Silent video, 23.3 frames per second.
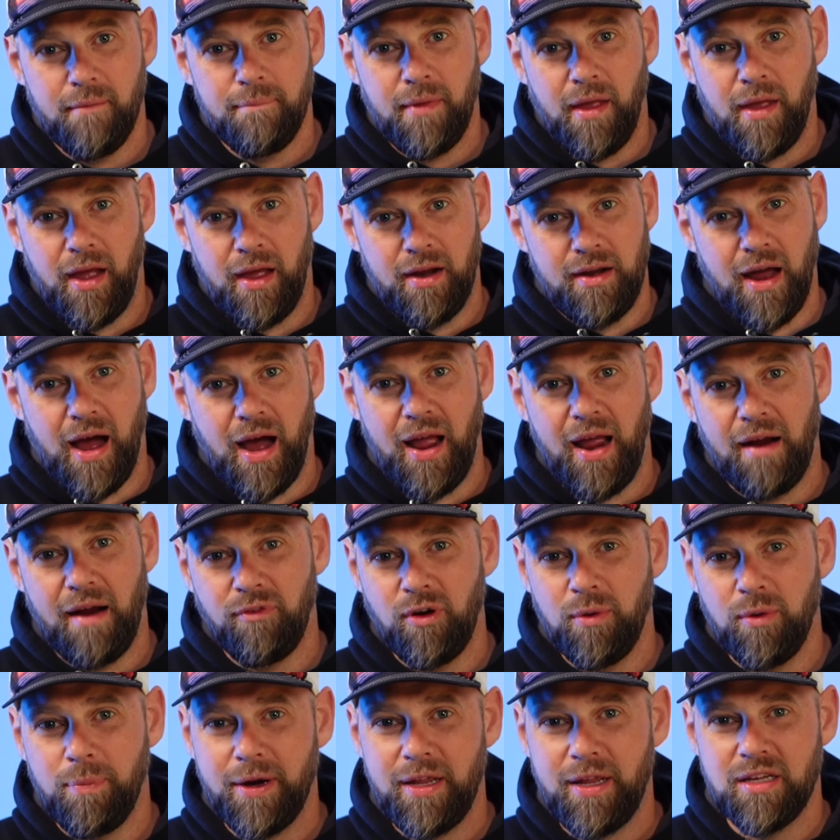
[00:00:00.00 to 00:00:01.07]
And not
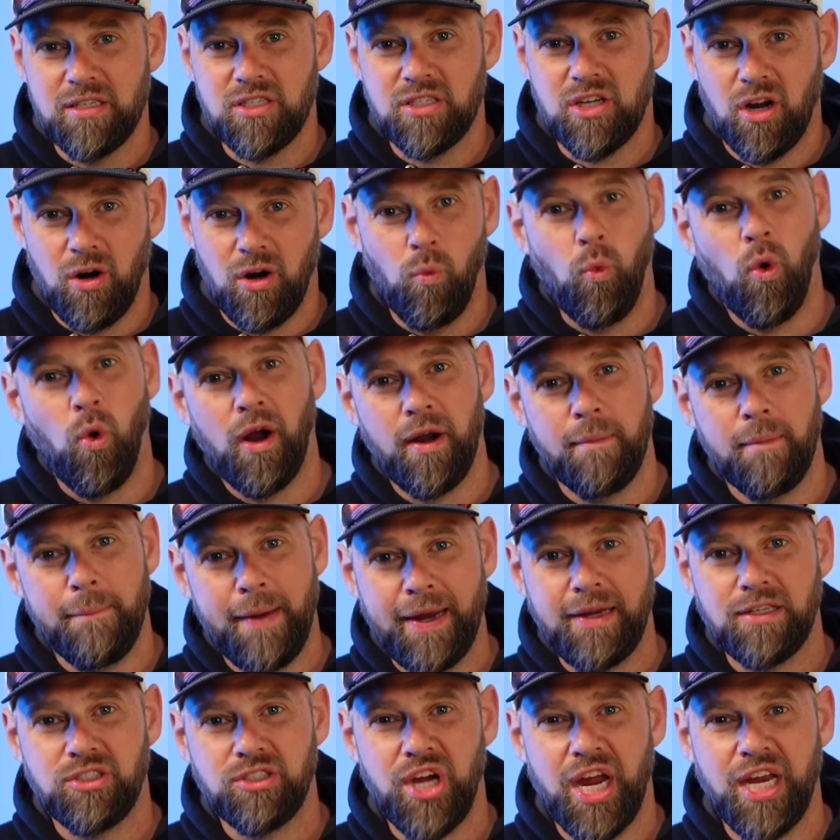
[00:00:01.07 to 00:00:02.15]
everybody is going to want to
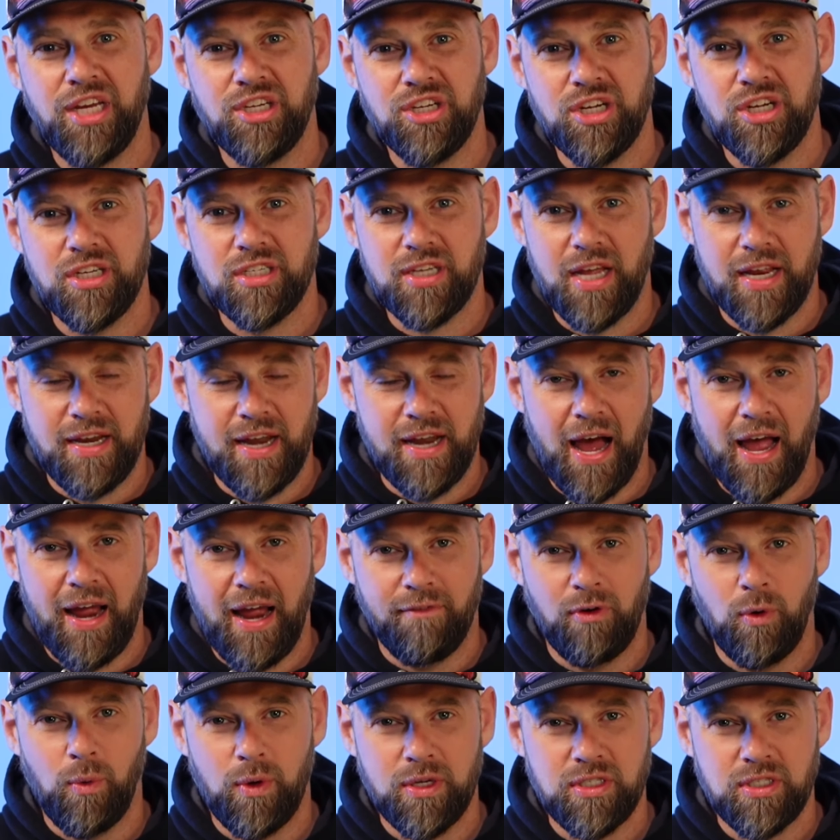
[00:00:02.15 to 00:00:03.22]
make changes, and not
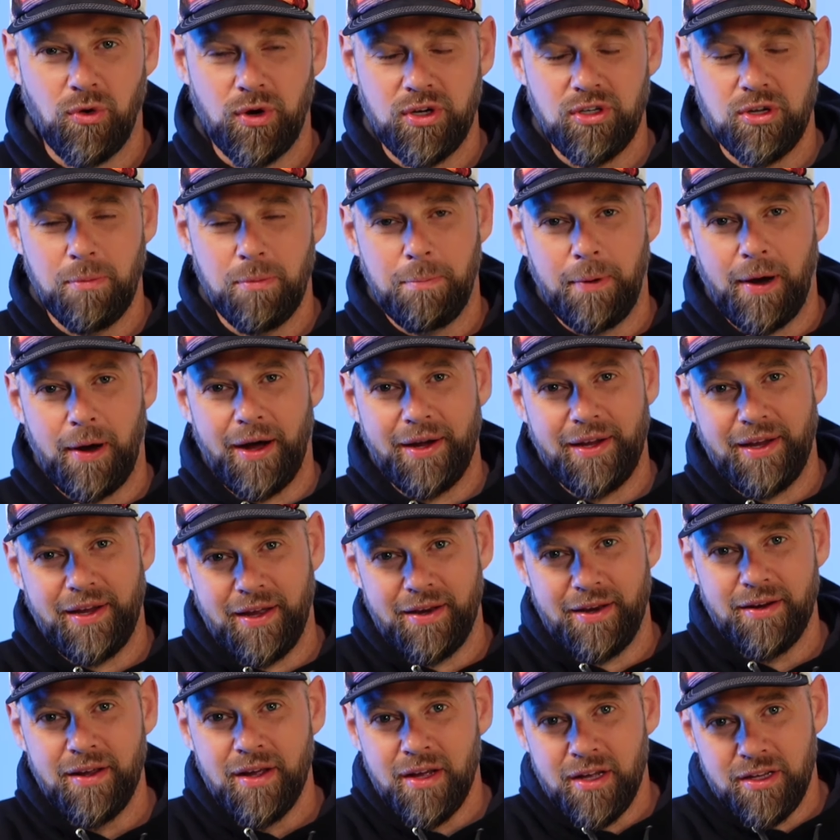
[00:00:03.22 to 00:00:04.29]
everyone's going to buy
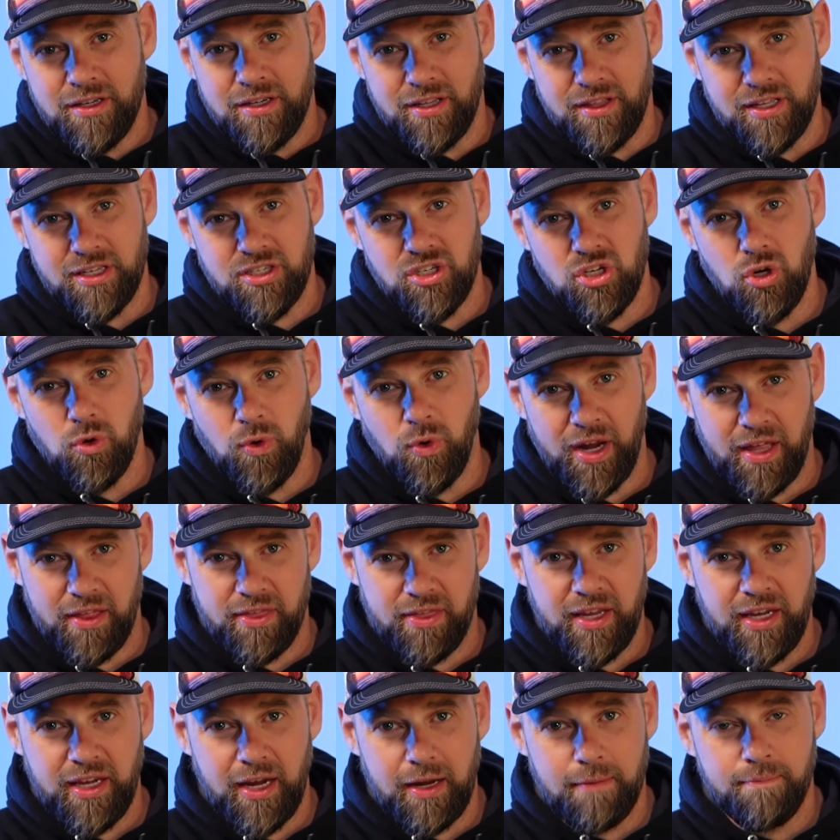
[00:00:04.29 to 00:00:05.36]
in to this new way of
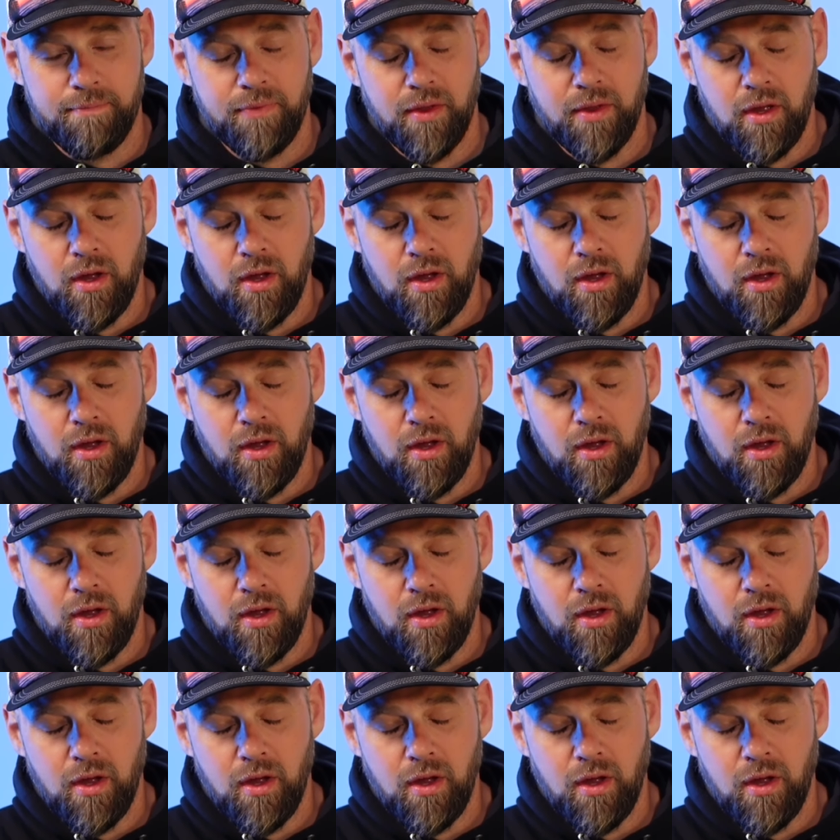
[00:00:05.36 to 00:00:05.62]
thinking.